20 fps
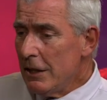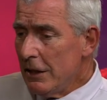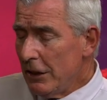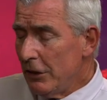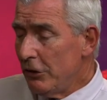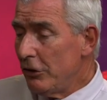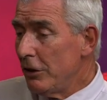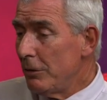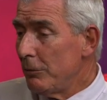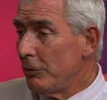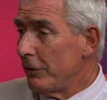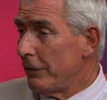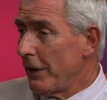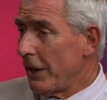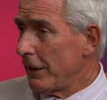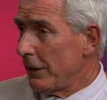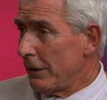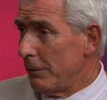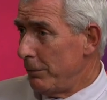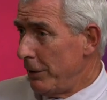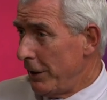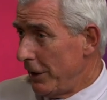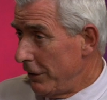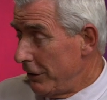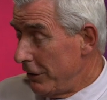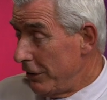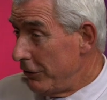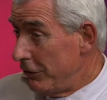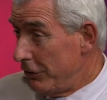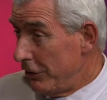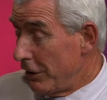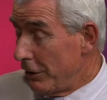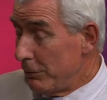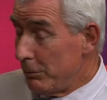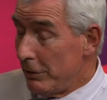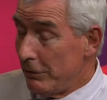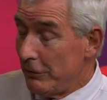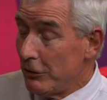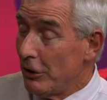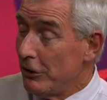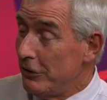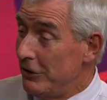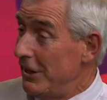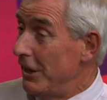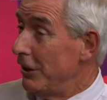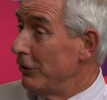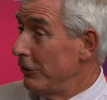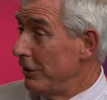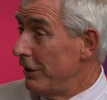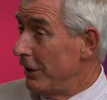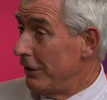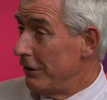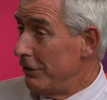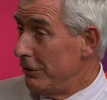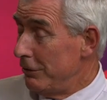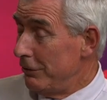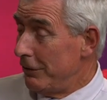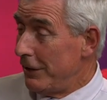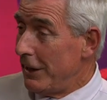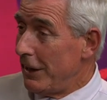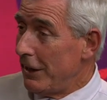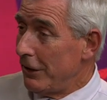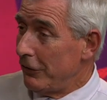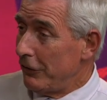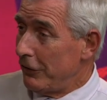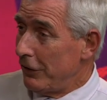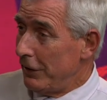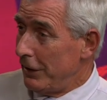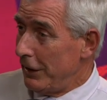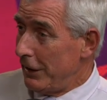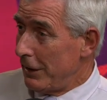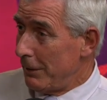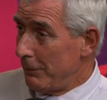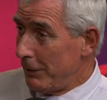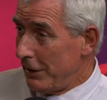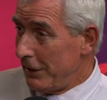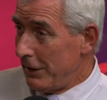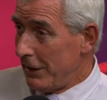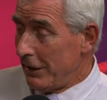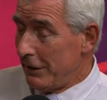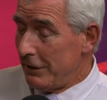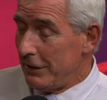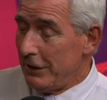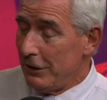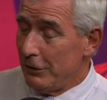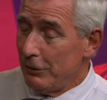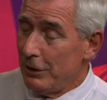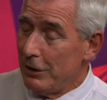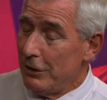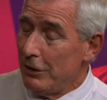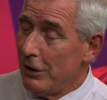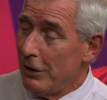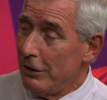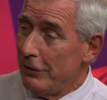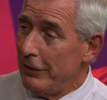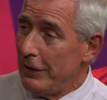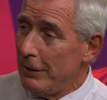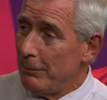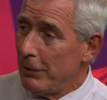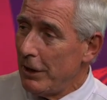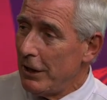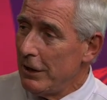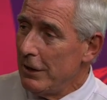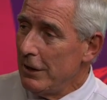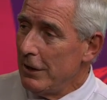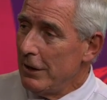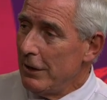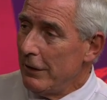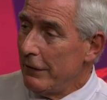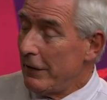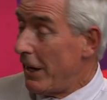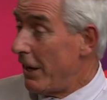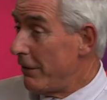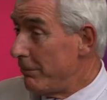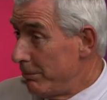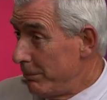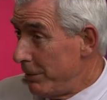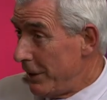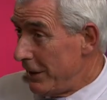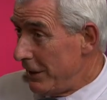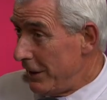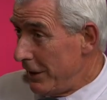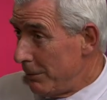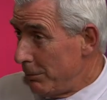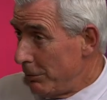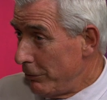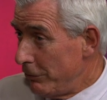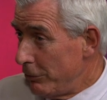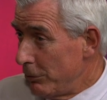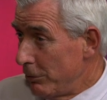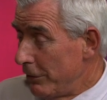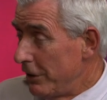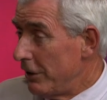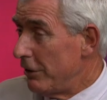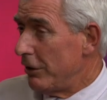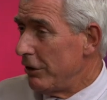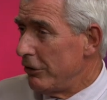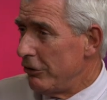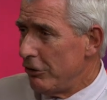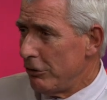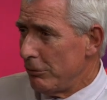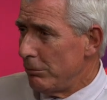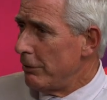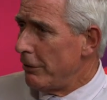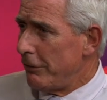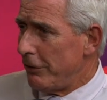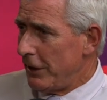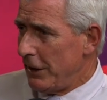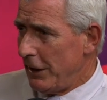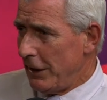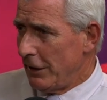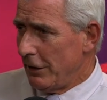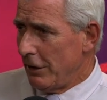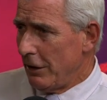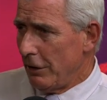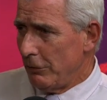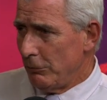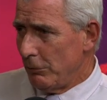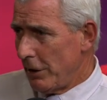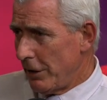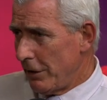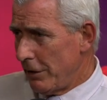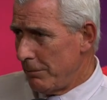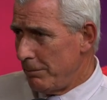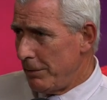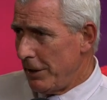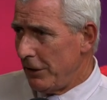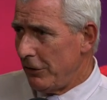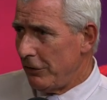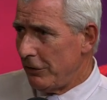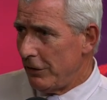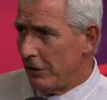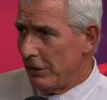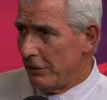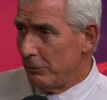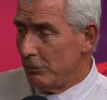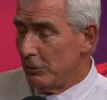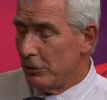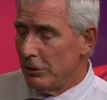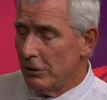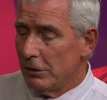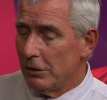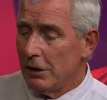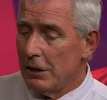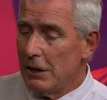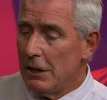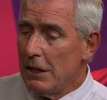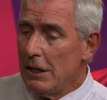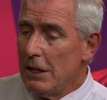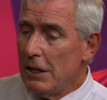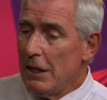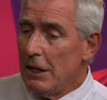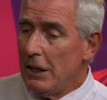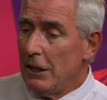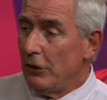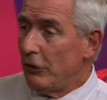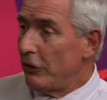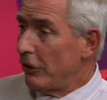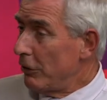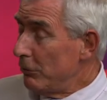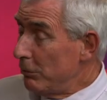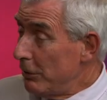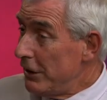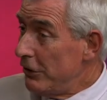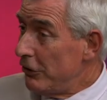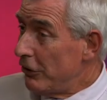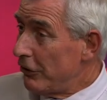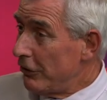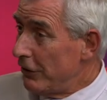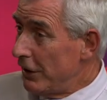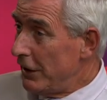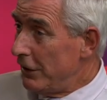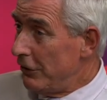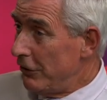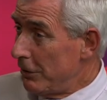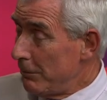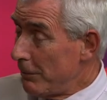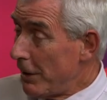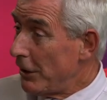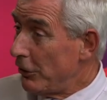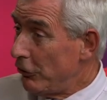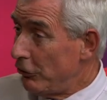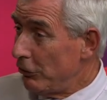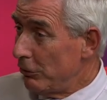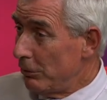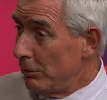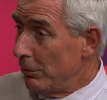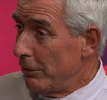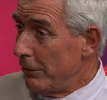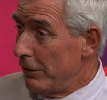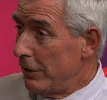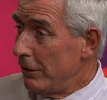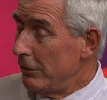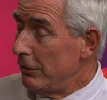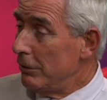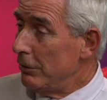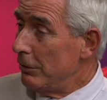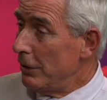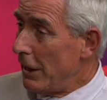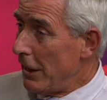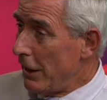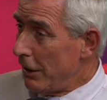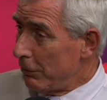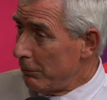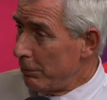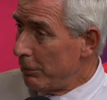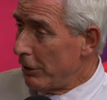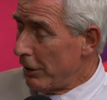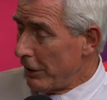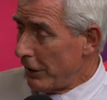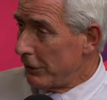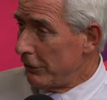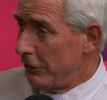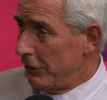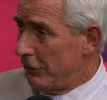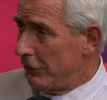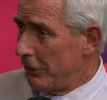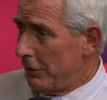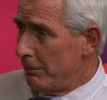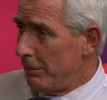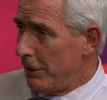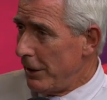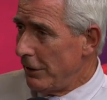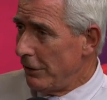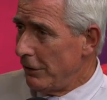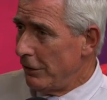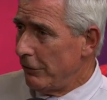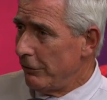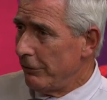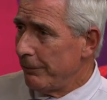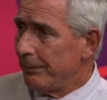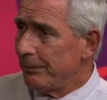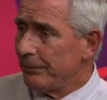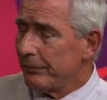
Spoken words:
In terms of other competitors, you know, we've got Delta, who have announced that they're coming down here in November. They haven't been here before. They're a terrific airline, one of the best in the world. And so we just need to make sure that our product is competitive.